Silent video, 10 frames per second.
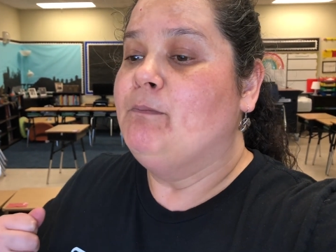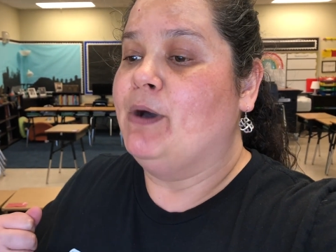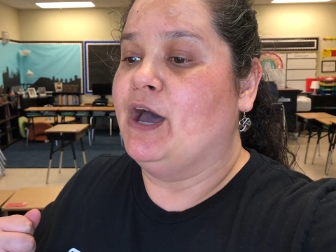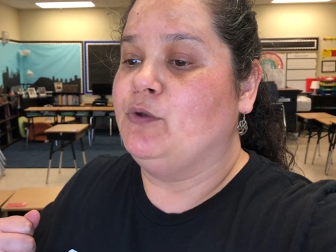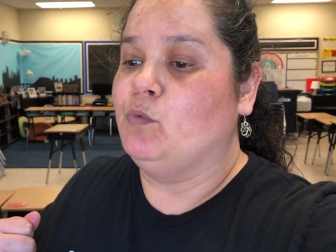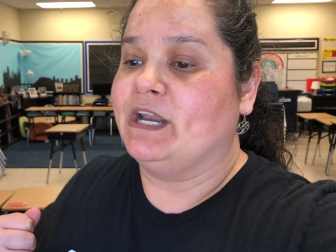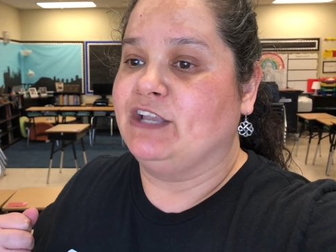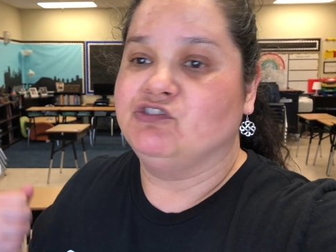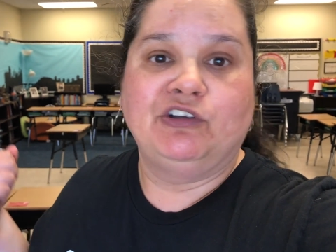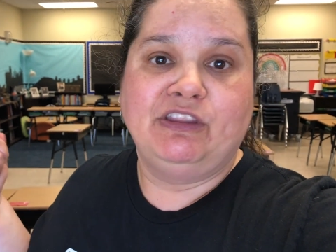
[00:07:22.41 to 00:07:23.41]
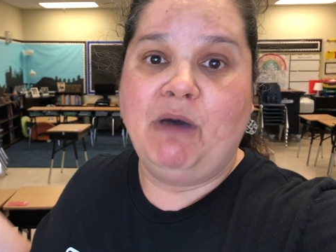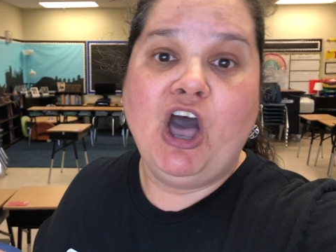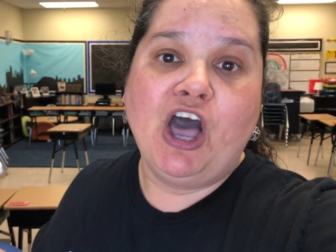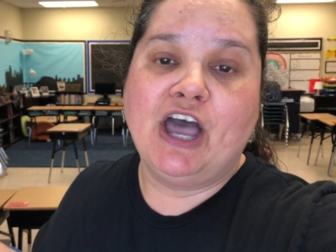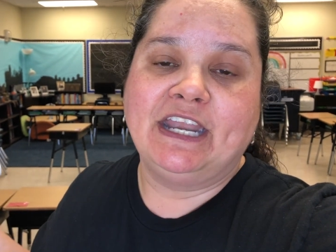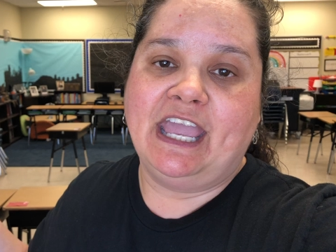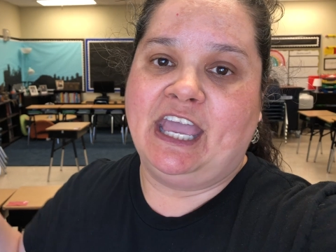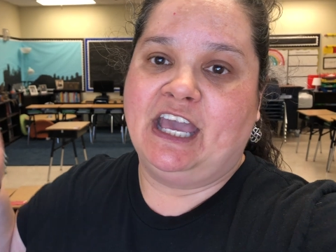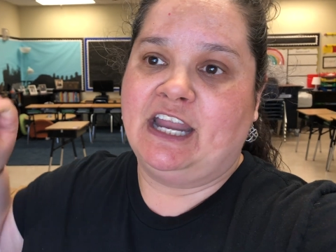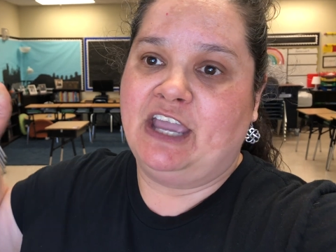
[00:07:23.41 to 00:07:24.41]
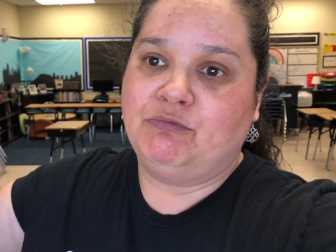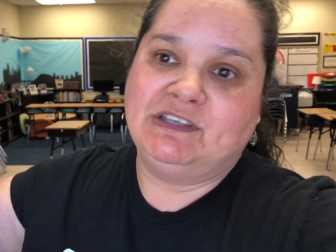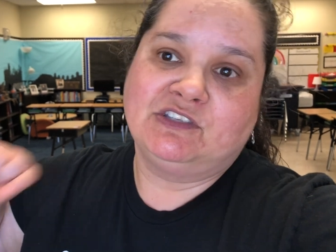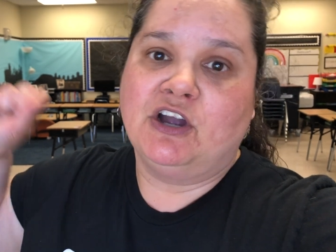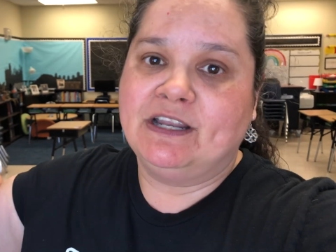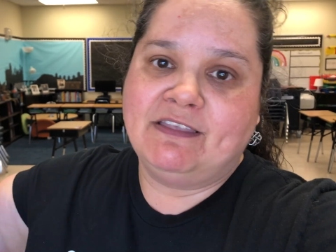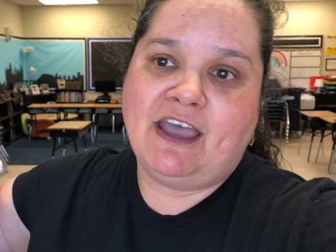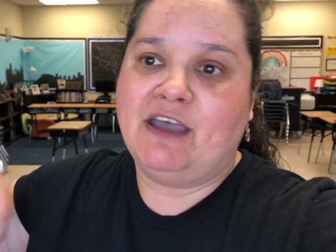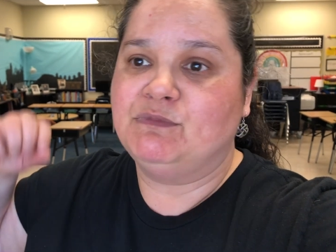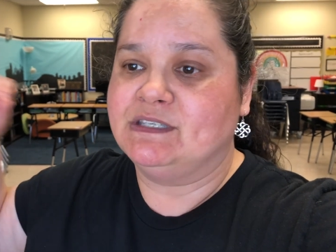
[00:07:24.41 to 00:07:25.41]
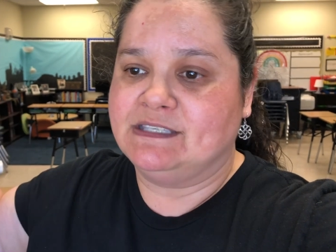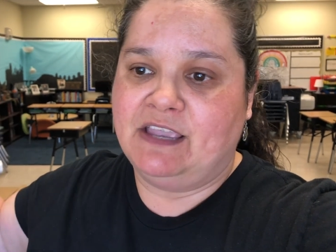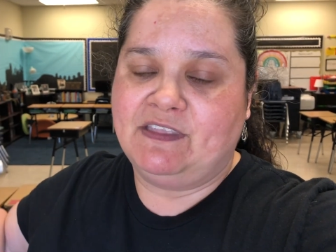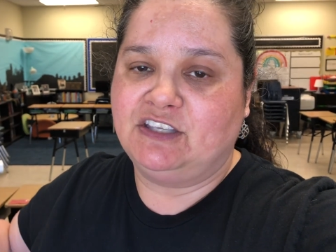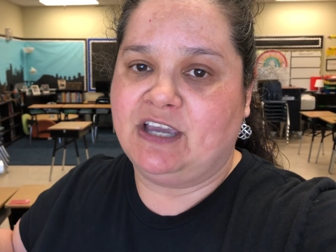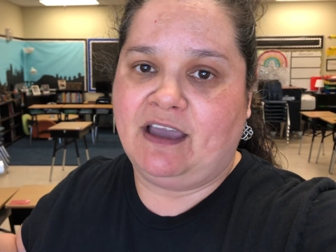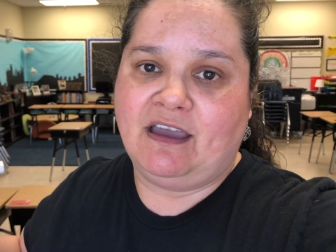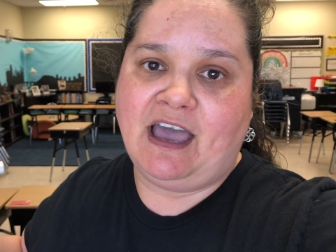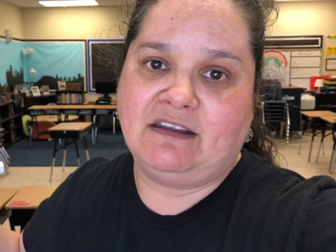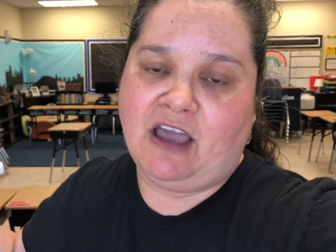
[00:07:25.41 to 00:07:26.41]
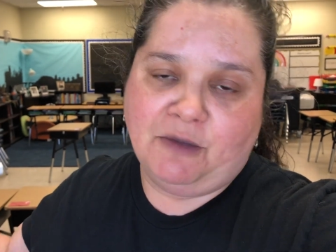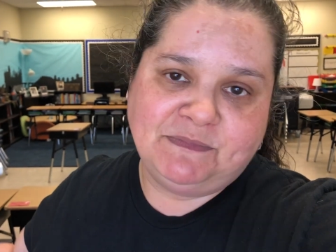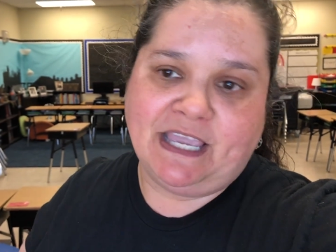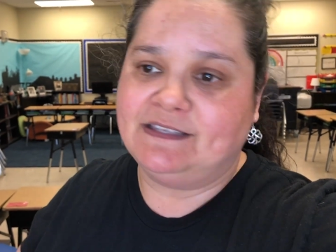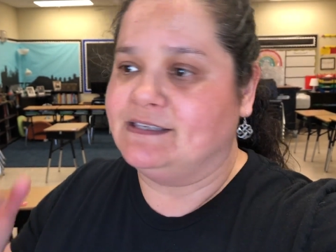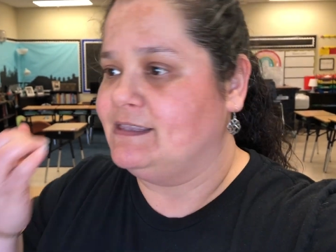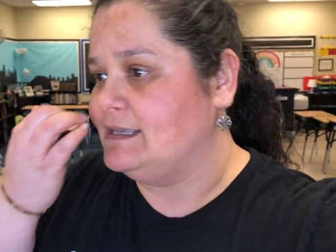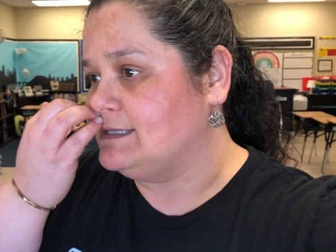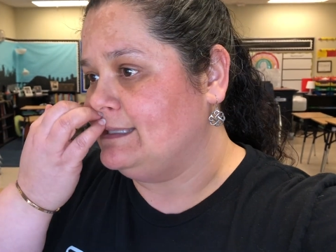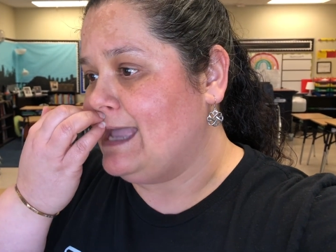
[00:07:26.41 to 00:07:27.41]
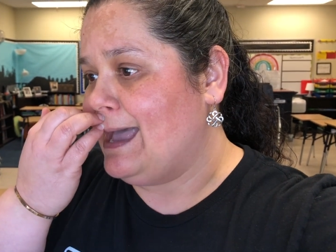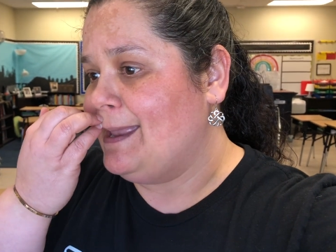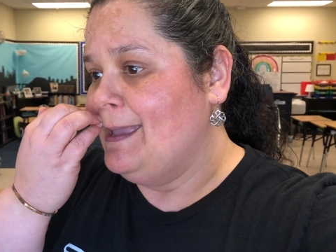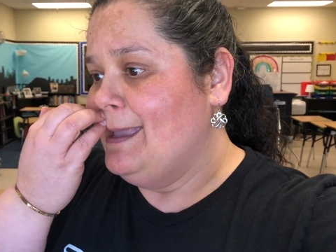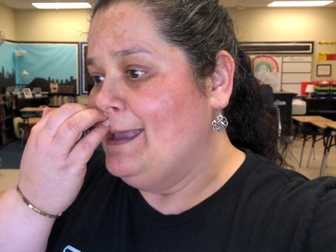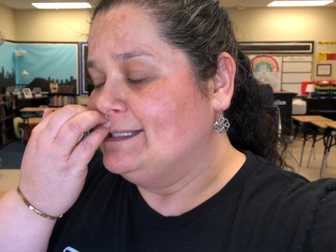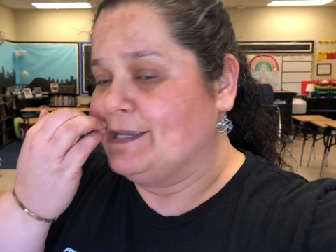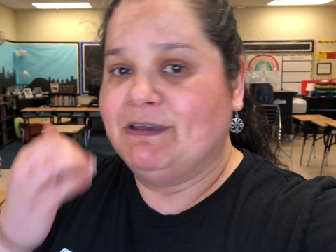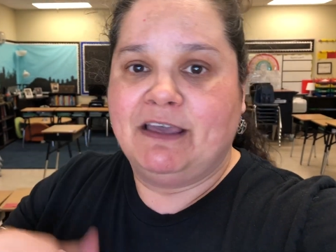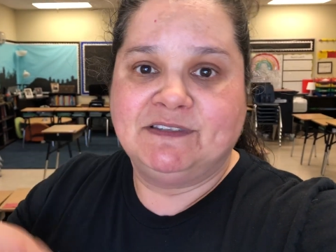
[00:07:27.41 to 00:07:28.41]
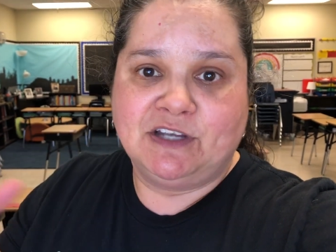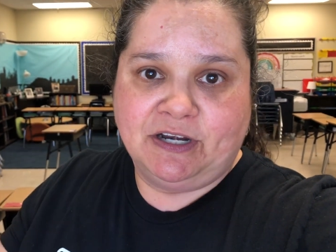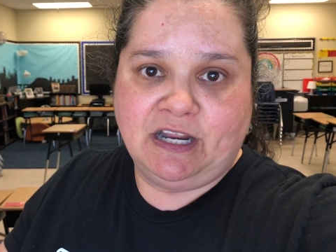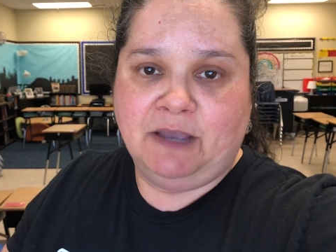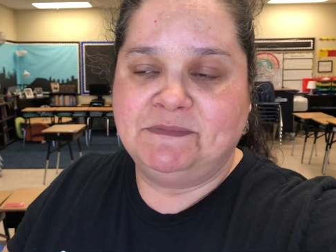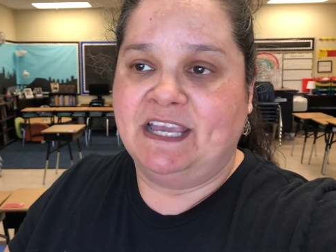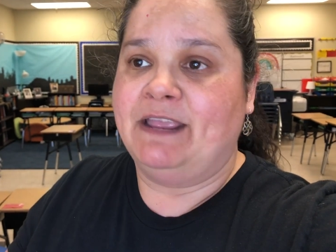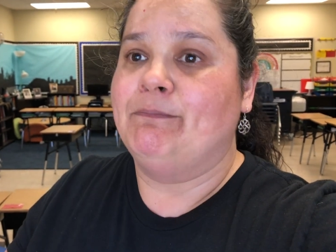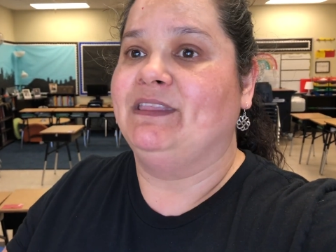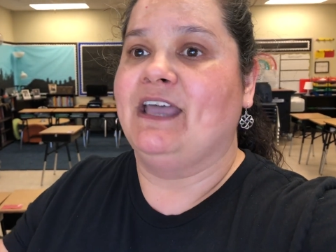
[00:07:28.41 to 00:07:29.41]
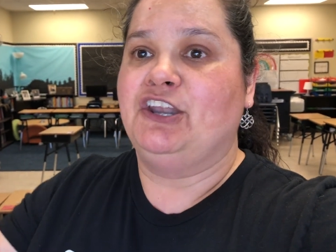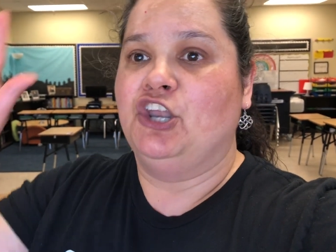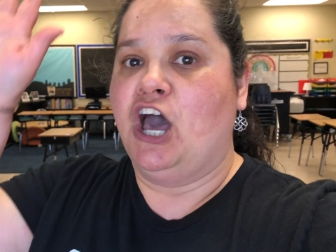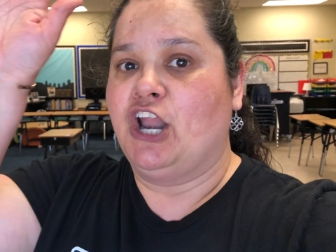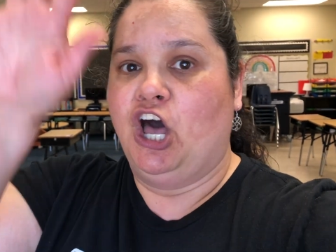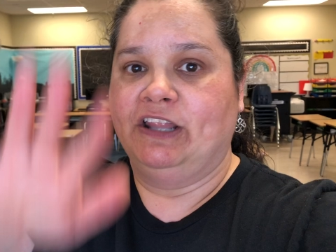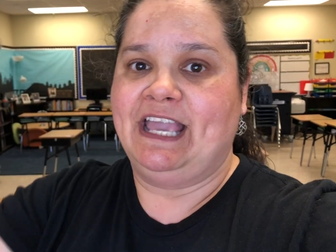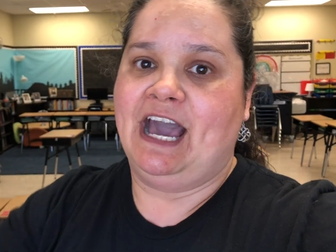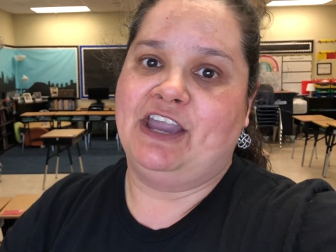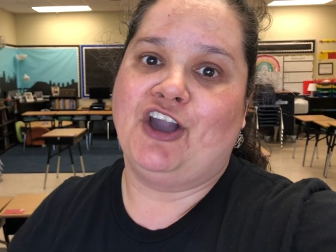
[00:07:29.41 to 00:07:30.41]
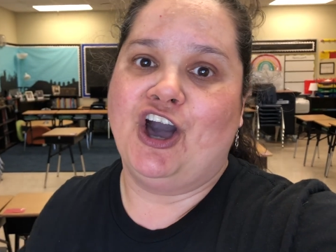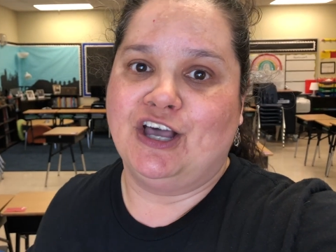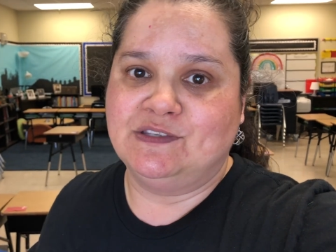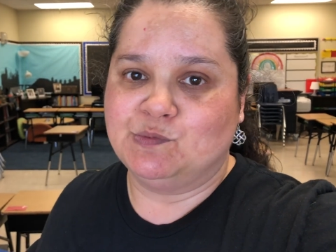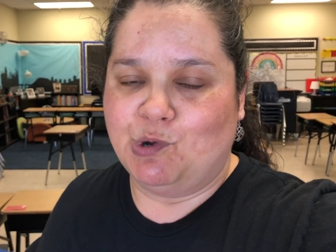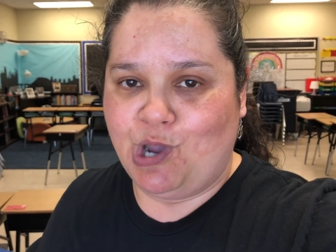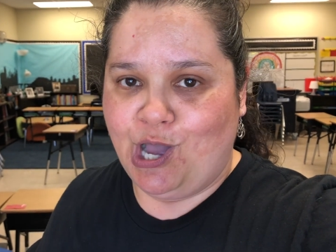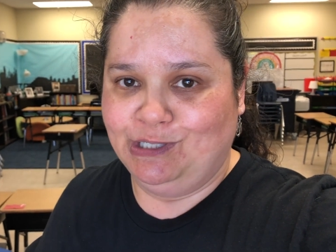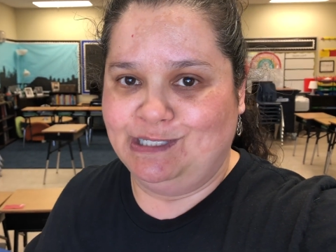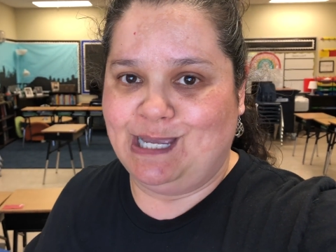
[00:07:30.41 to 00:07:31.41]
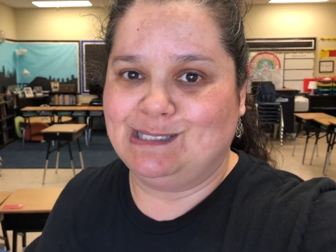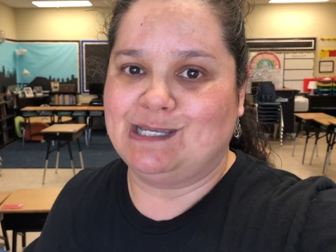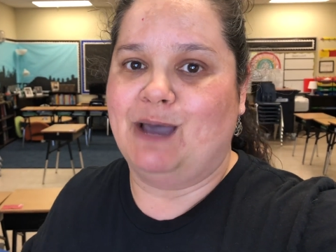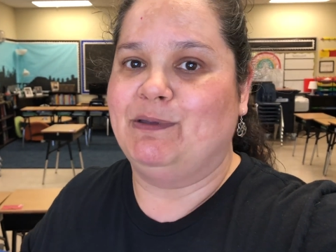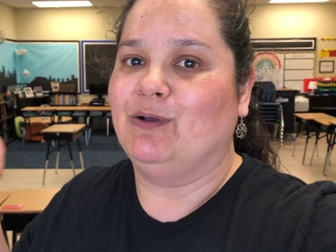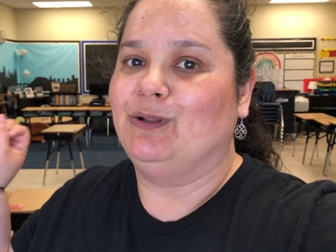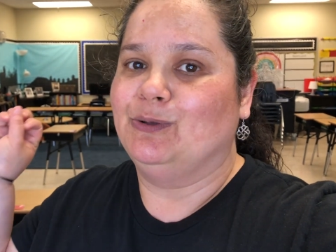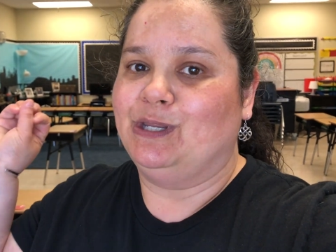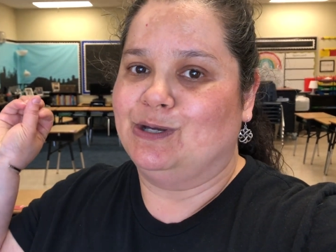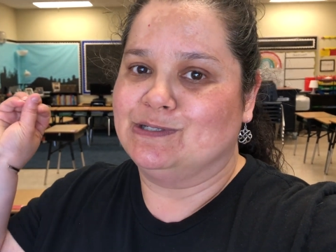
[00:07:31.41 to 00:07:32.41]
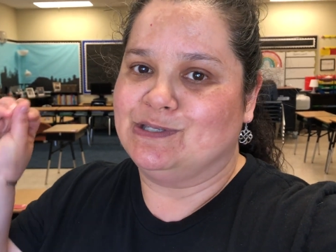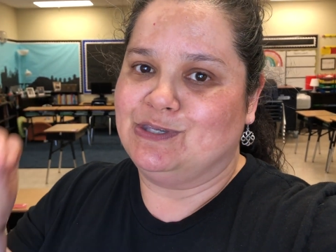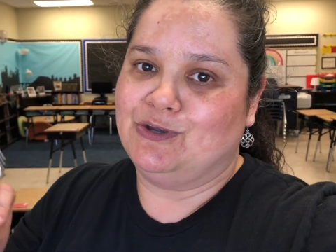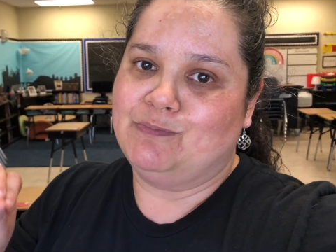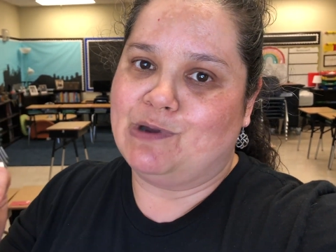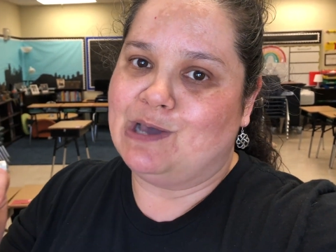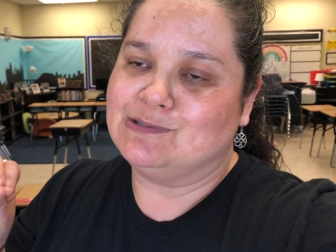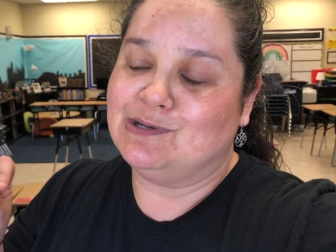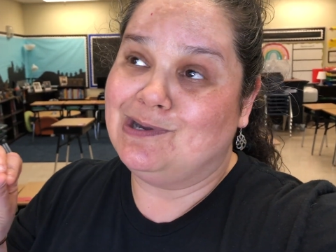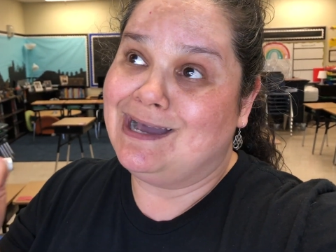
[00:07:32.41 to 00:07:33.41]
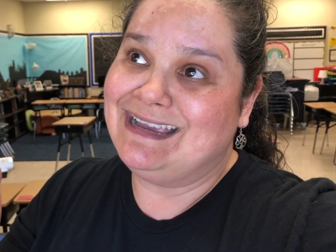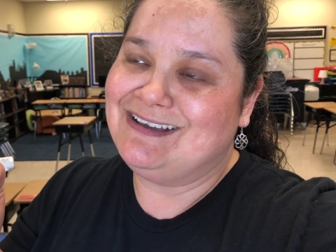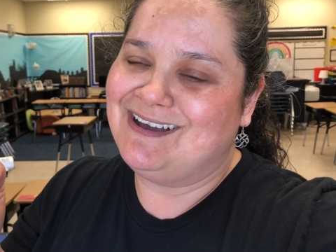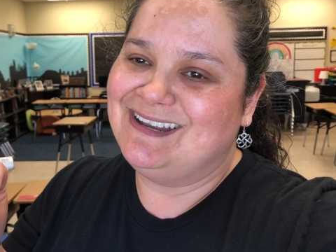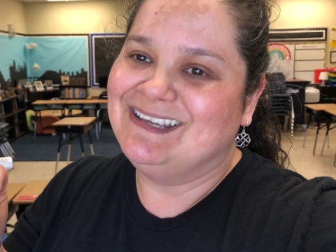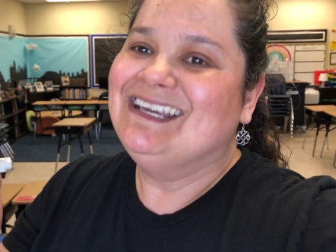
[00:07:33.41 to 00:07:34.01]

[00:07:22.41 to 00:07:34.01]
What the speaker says: But when I turned them on and I restarted them to see if they had updates and things like that, some of them started updating, but then not all the icons were on the desktop, including our secure browser icon.